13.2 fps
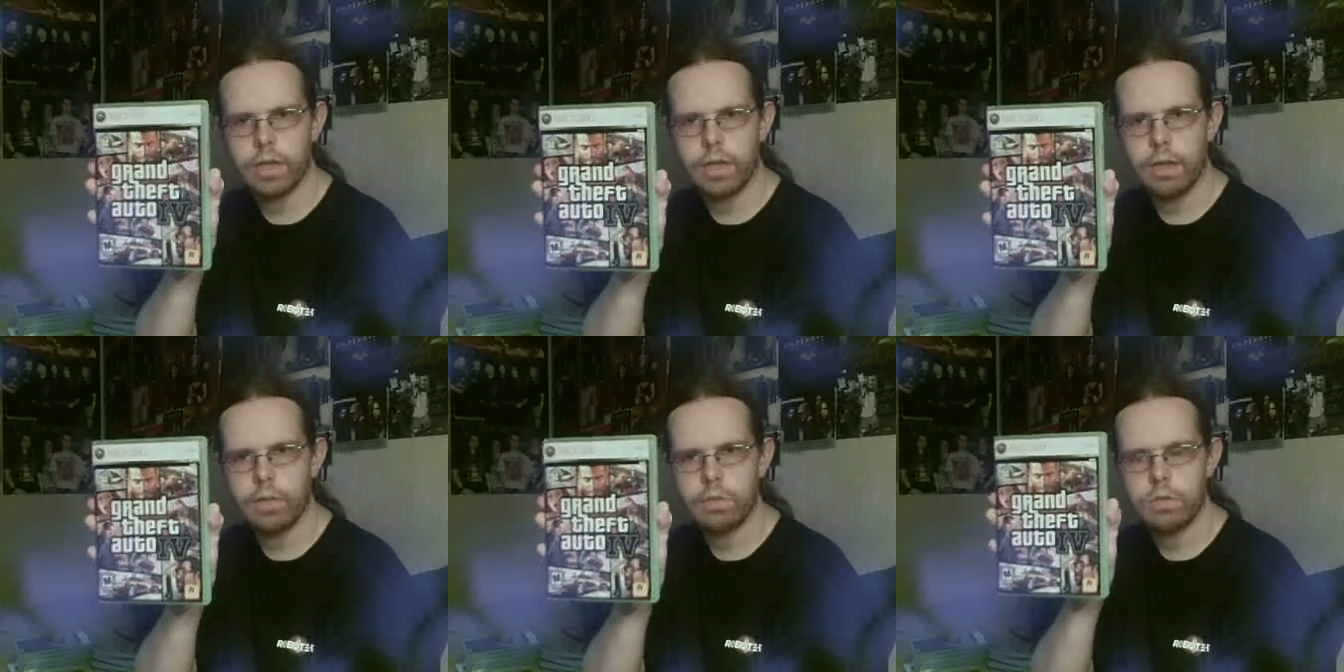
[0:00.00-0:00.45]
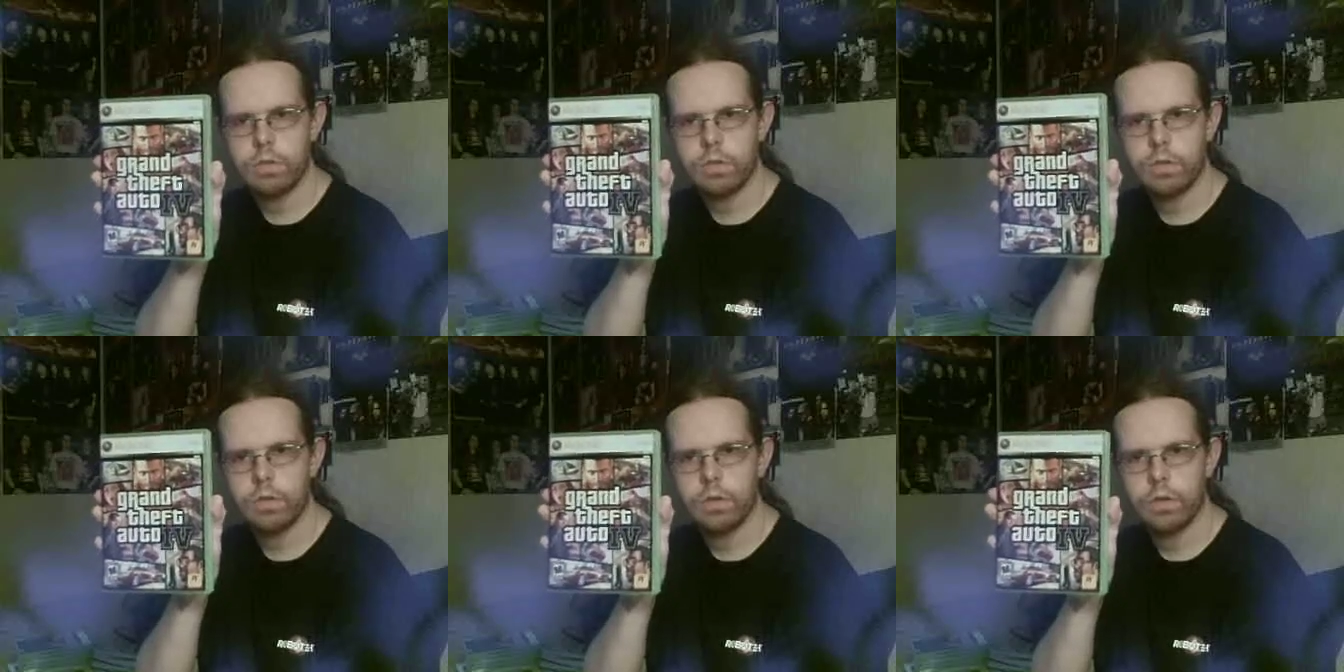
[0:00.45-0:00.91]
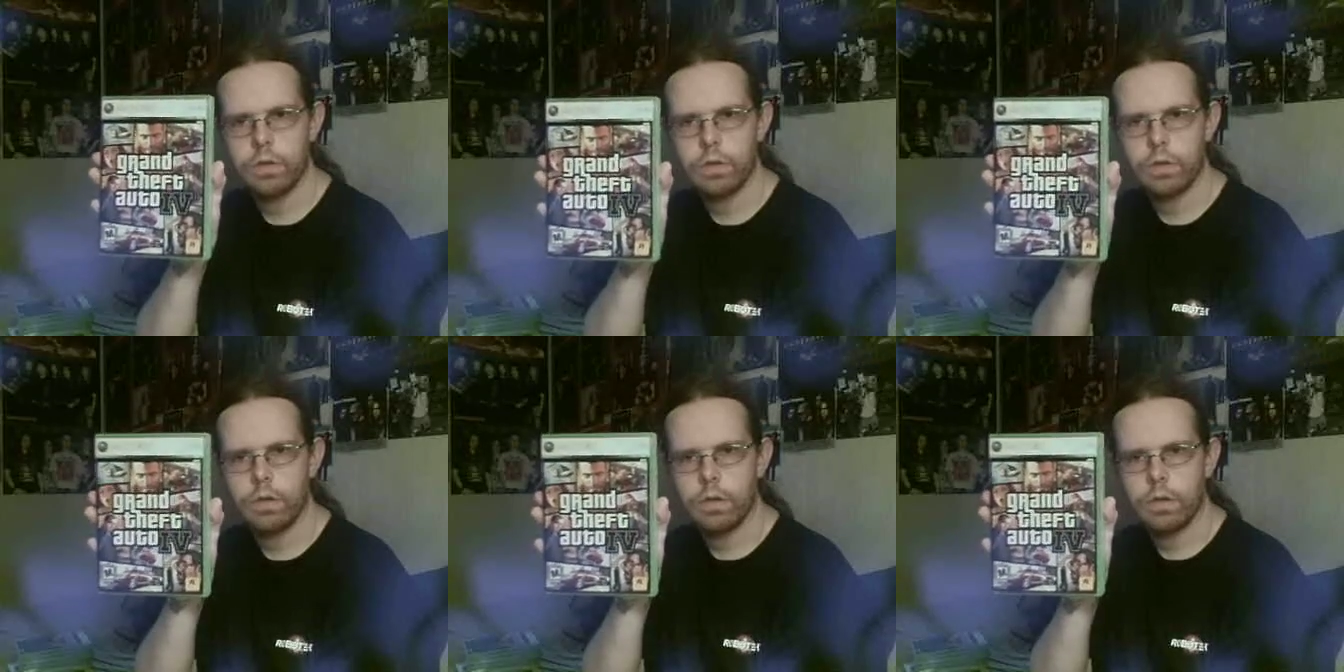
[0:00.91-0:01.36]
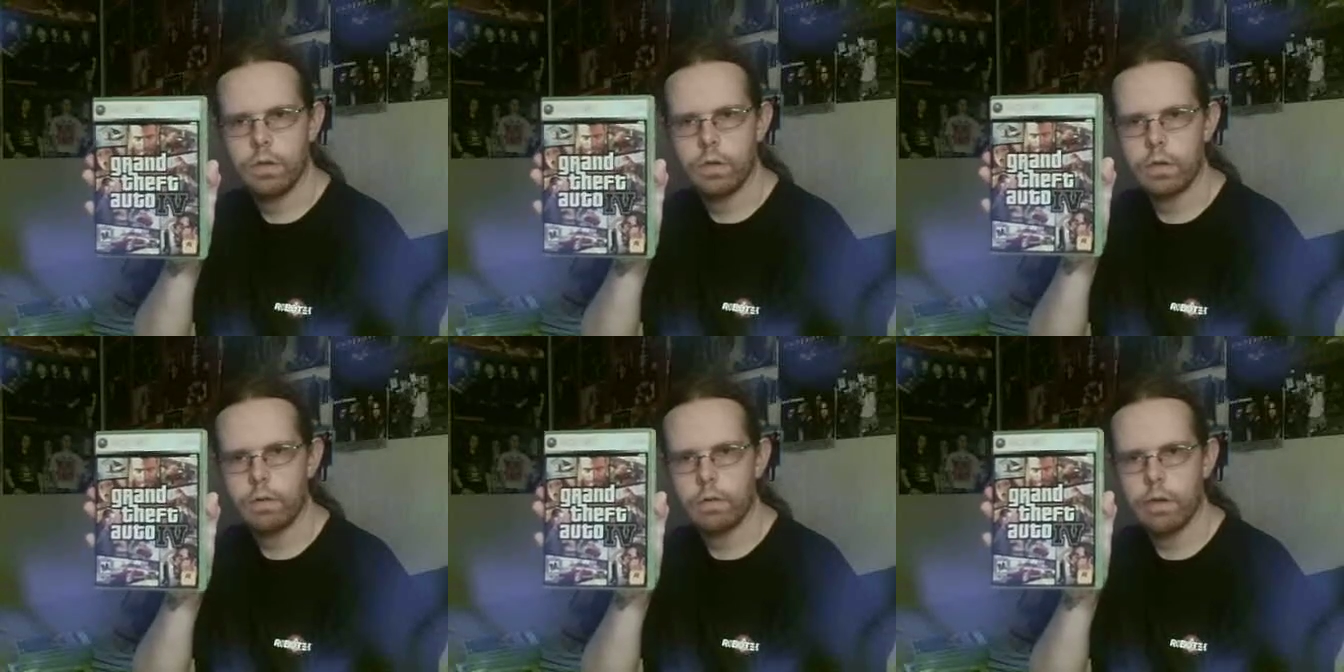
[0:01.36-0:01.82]
Games.
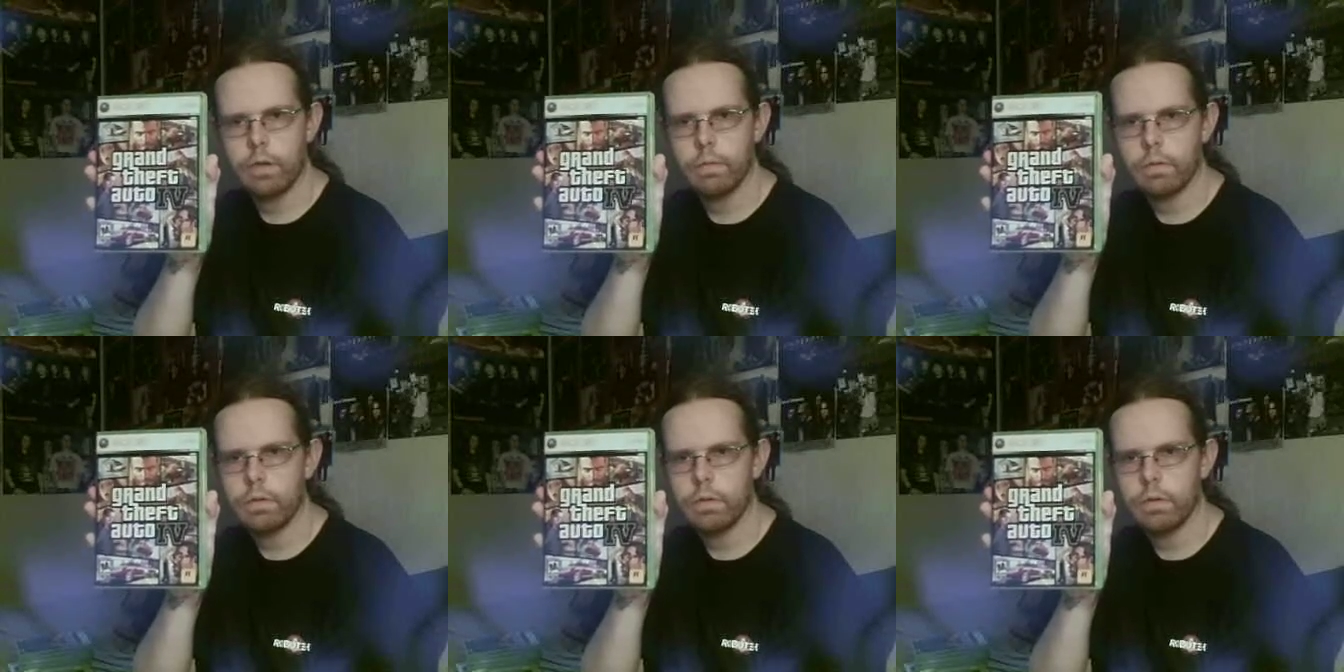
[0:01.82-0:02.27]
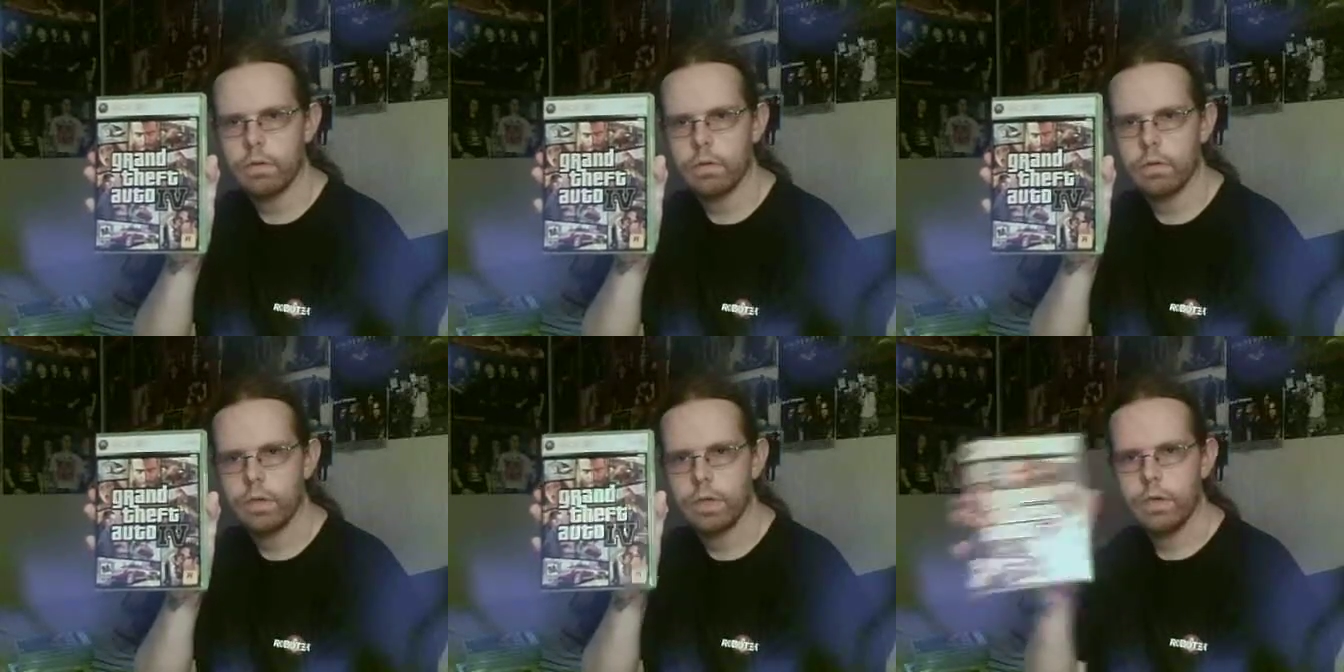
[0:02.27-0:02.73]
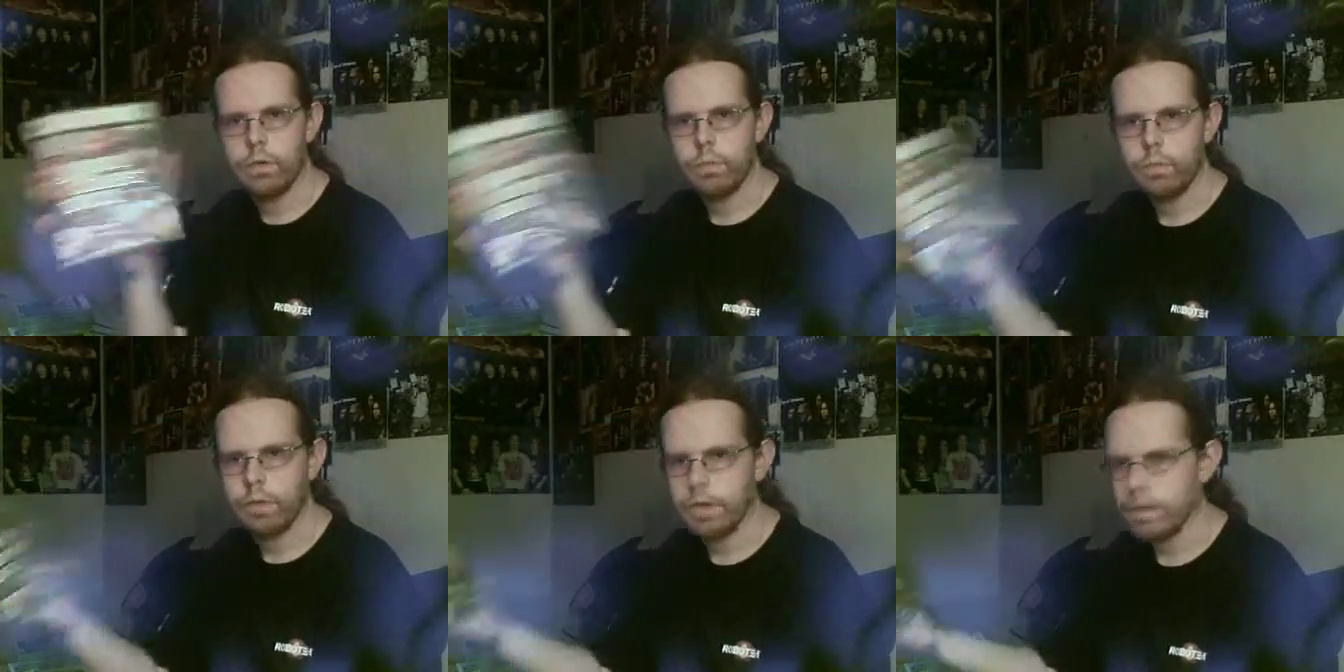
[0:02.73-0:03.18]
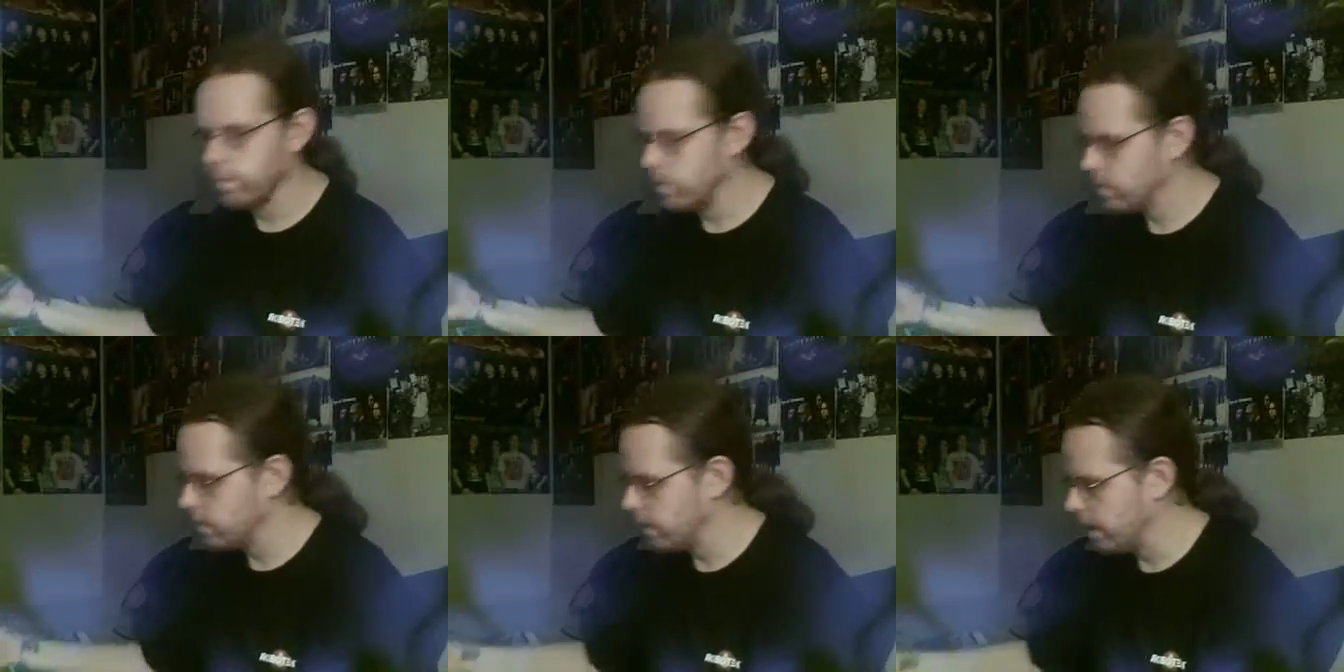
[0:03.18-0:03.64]
Great one. Played a
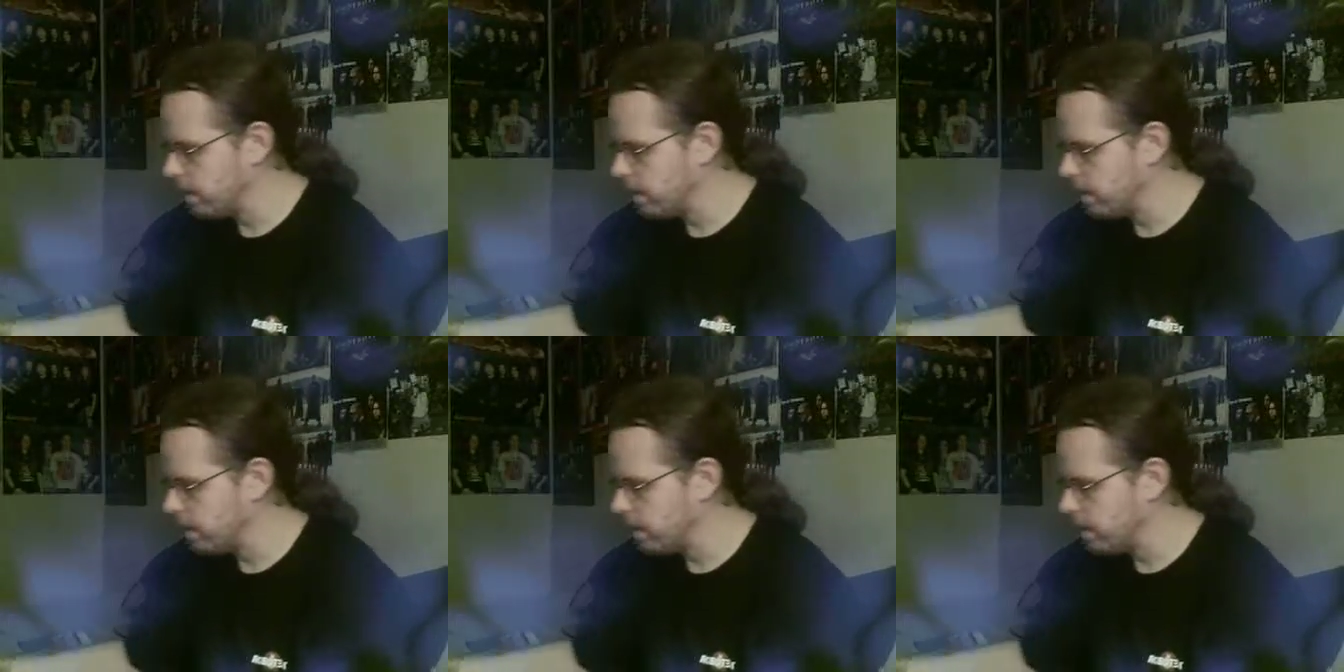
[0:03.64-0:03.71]
bunch of